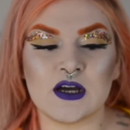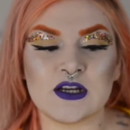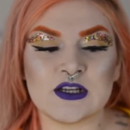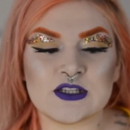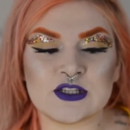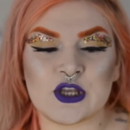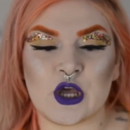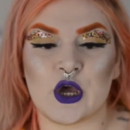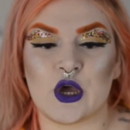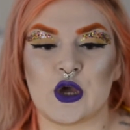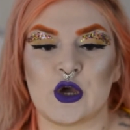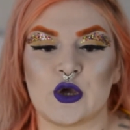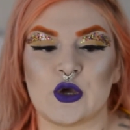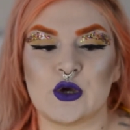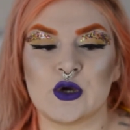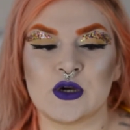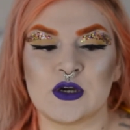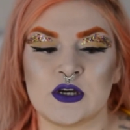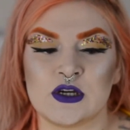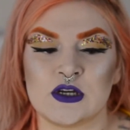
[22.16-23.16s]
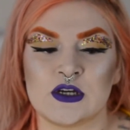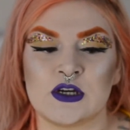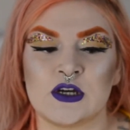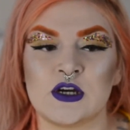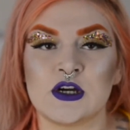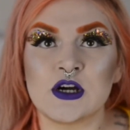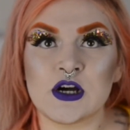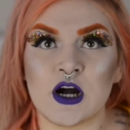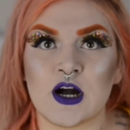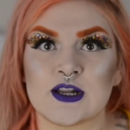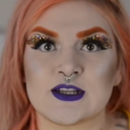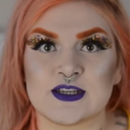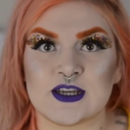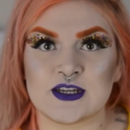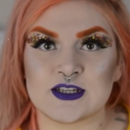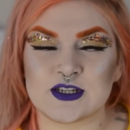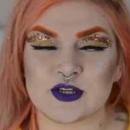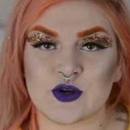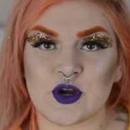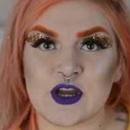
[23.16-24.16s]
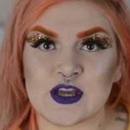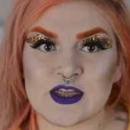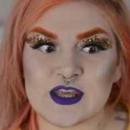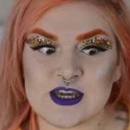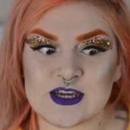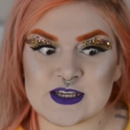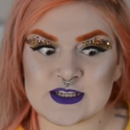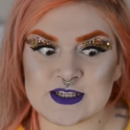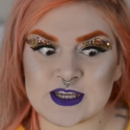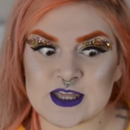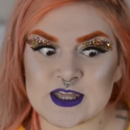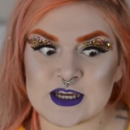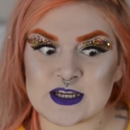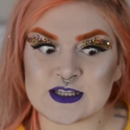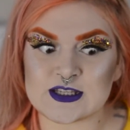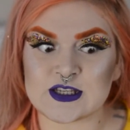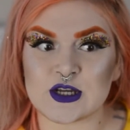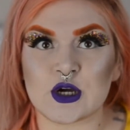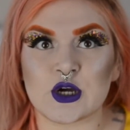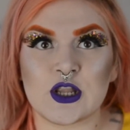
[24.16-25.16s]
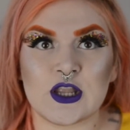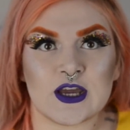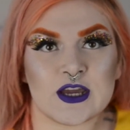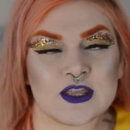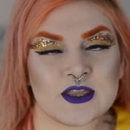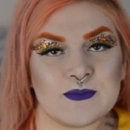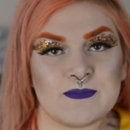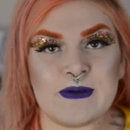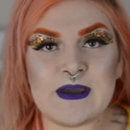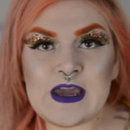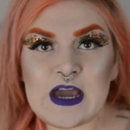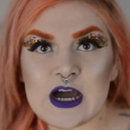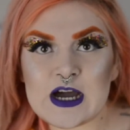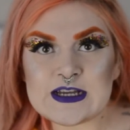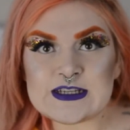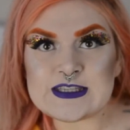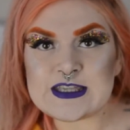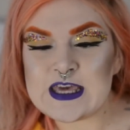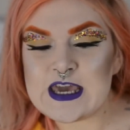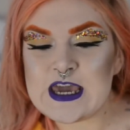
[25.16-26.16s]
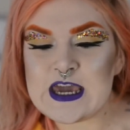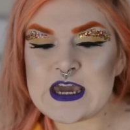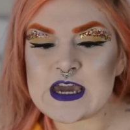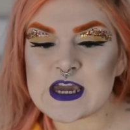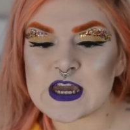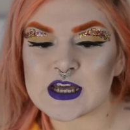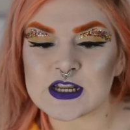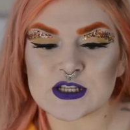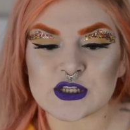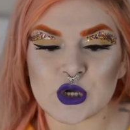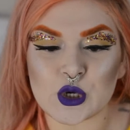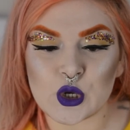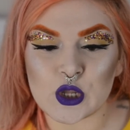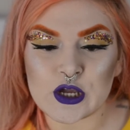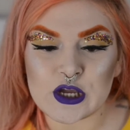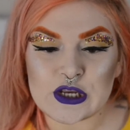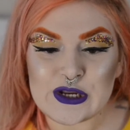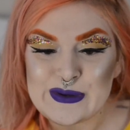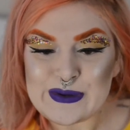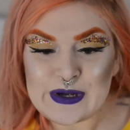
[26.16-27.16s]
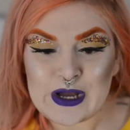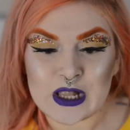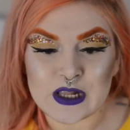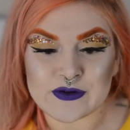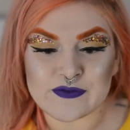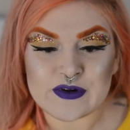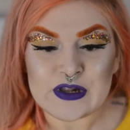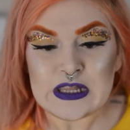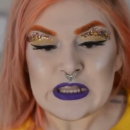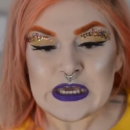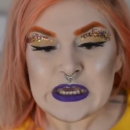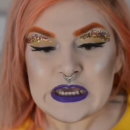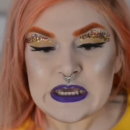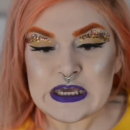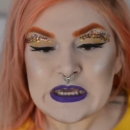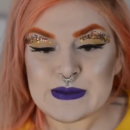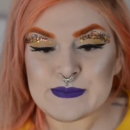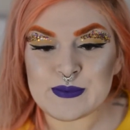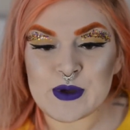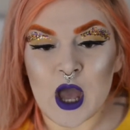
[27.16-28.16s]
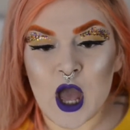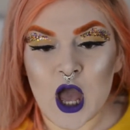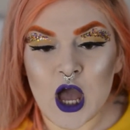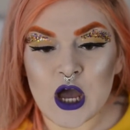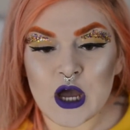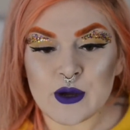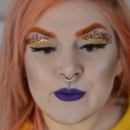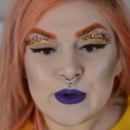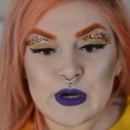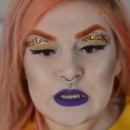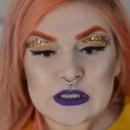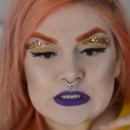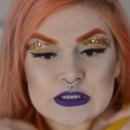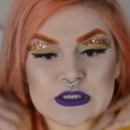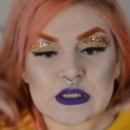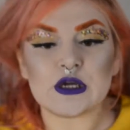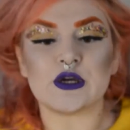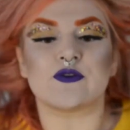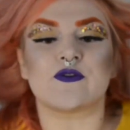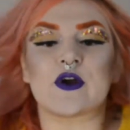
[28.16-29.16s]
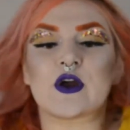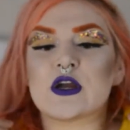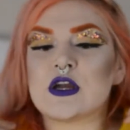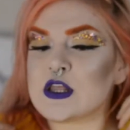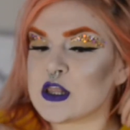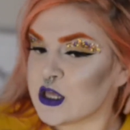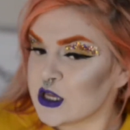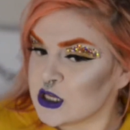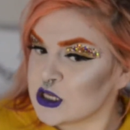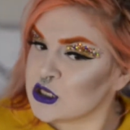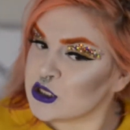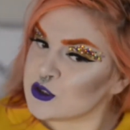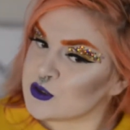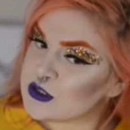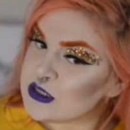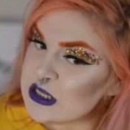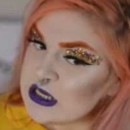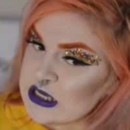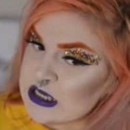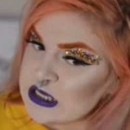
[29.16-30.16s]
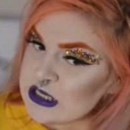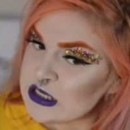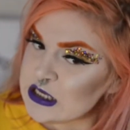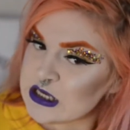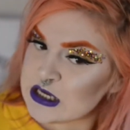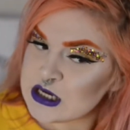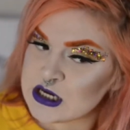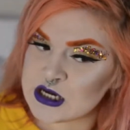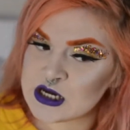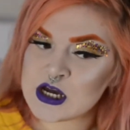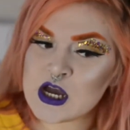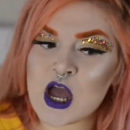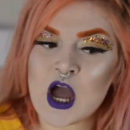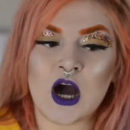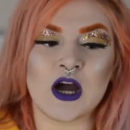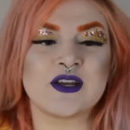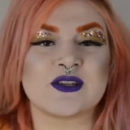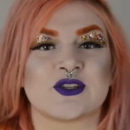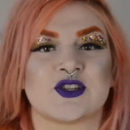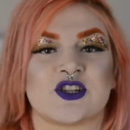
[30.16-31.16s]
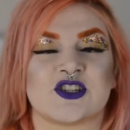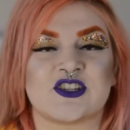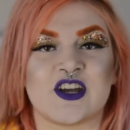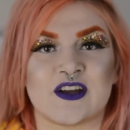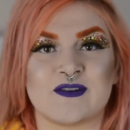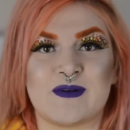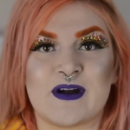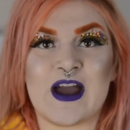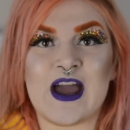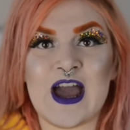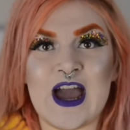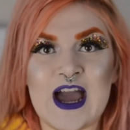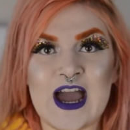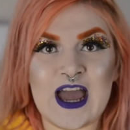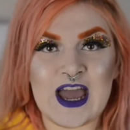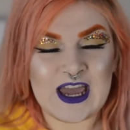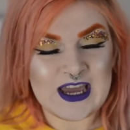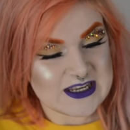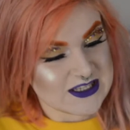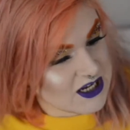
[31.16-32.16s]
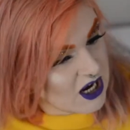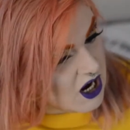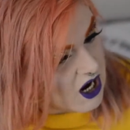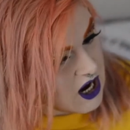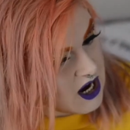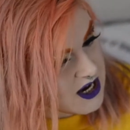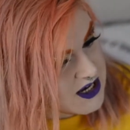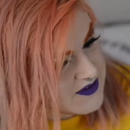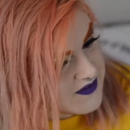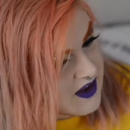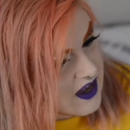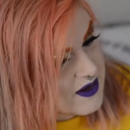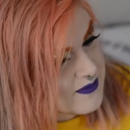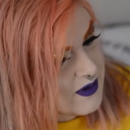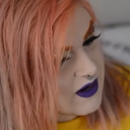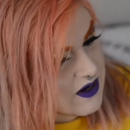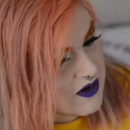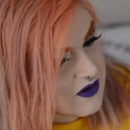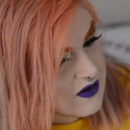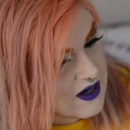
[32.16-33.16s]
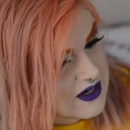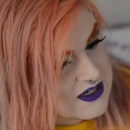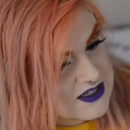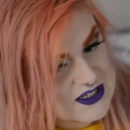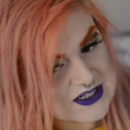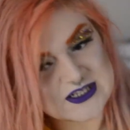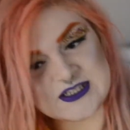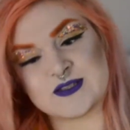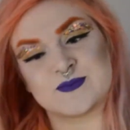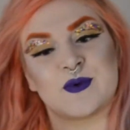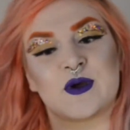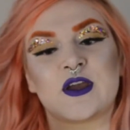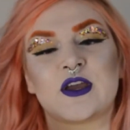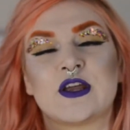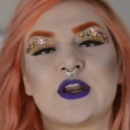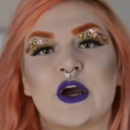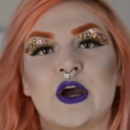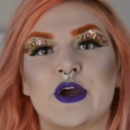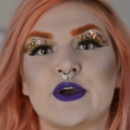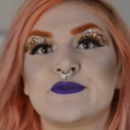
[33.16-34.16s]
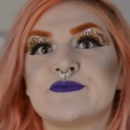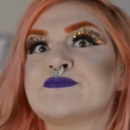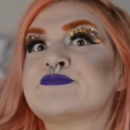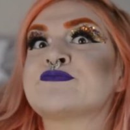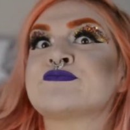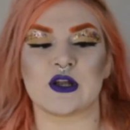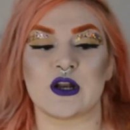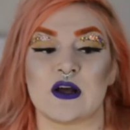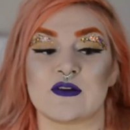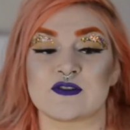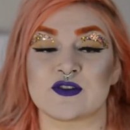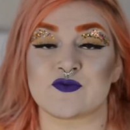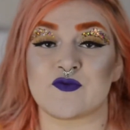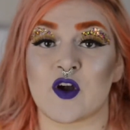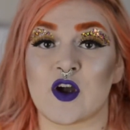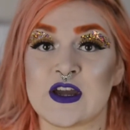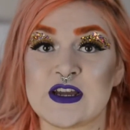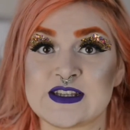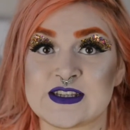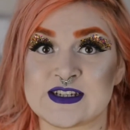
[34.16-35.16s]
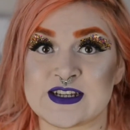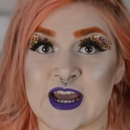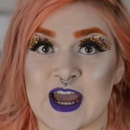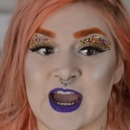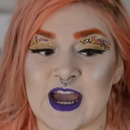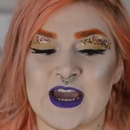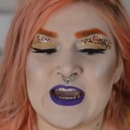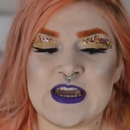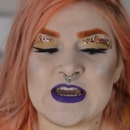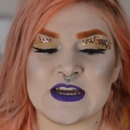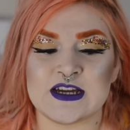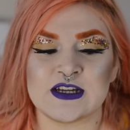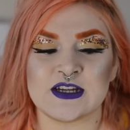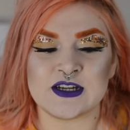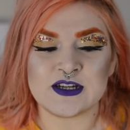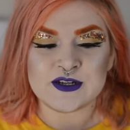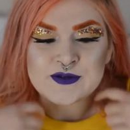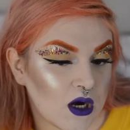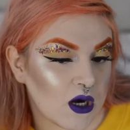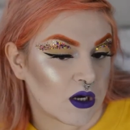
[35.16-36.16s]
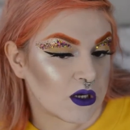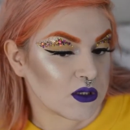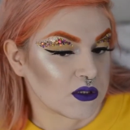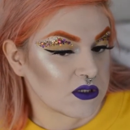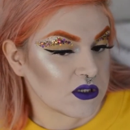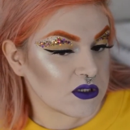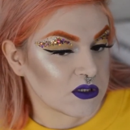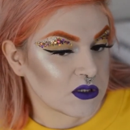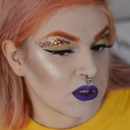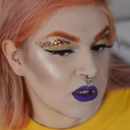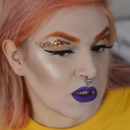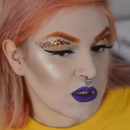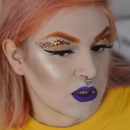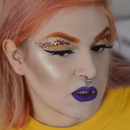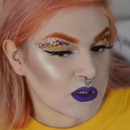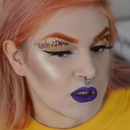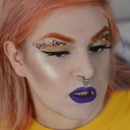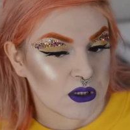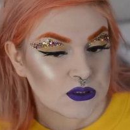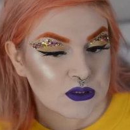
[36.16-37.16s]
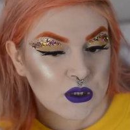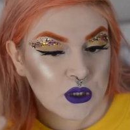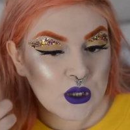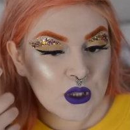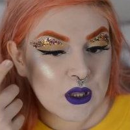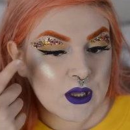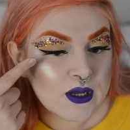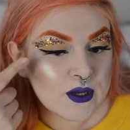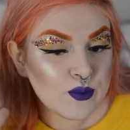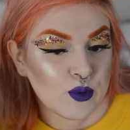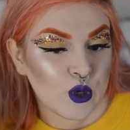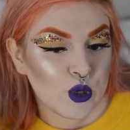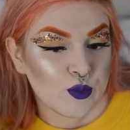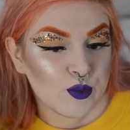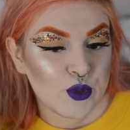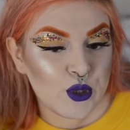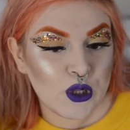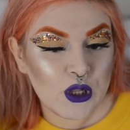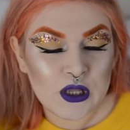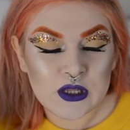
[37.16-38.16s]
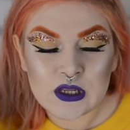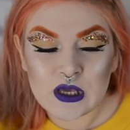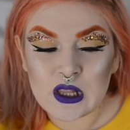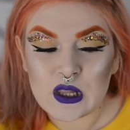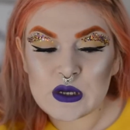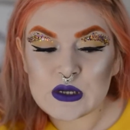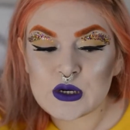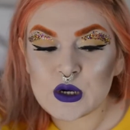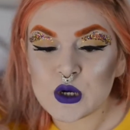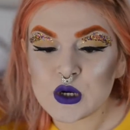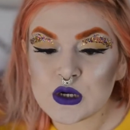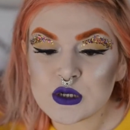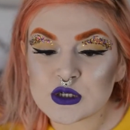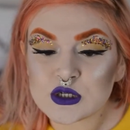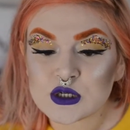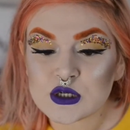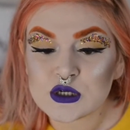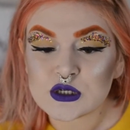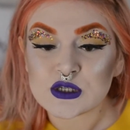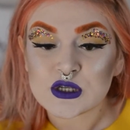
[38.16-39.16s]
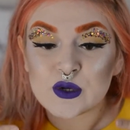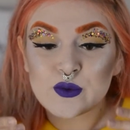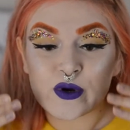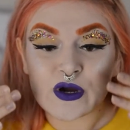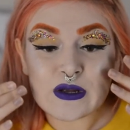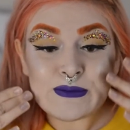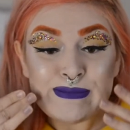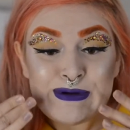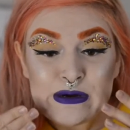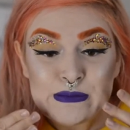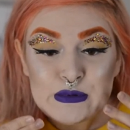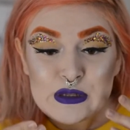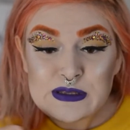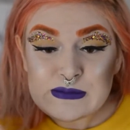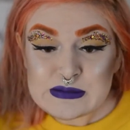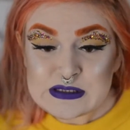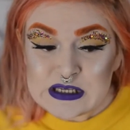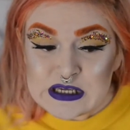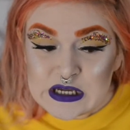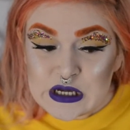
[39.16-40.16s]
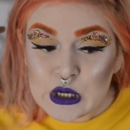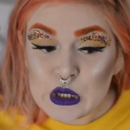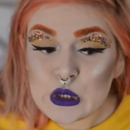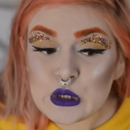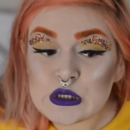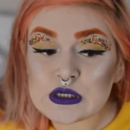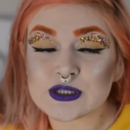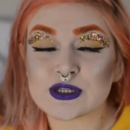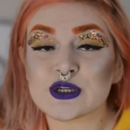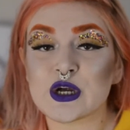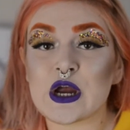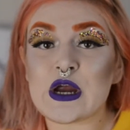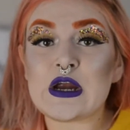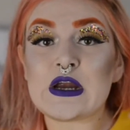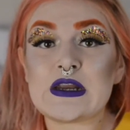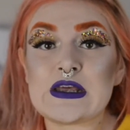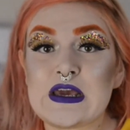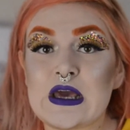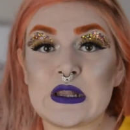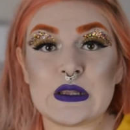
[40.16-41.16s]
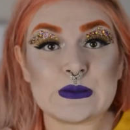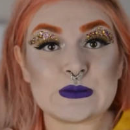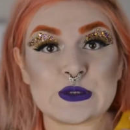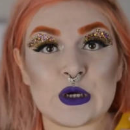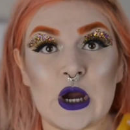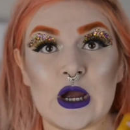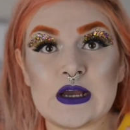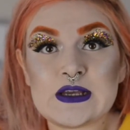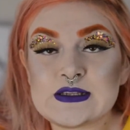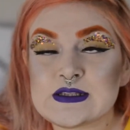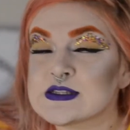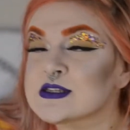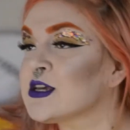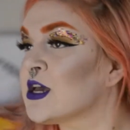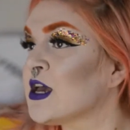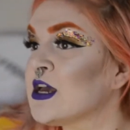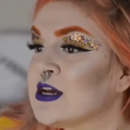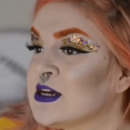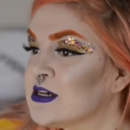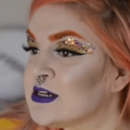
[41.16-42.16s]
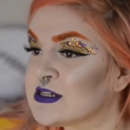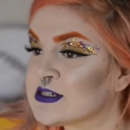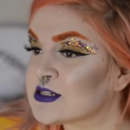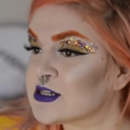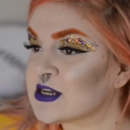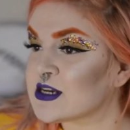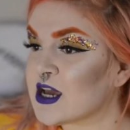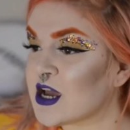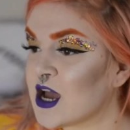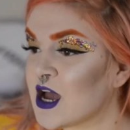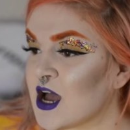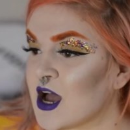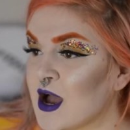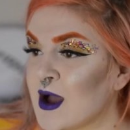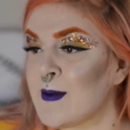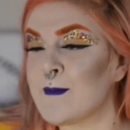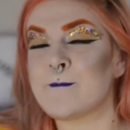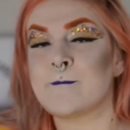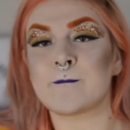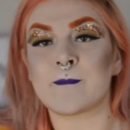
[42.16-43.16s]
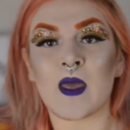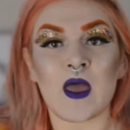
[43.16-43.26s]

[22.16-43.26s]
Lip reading: So I decided to create this. I think it's got like the big eyes thing, and it's got like, you know, a colourful lip, but it's still very like unique. This is just dyed my hair. It kind of came out horrendous, but you know, I'm gonna have to rock it today. I used this glitter that's got like purple and yellow and orange in it, so I'm wearing a purple lipstick, orange hair, and a yellow dress. Ta-da!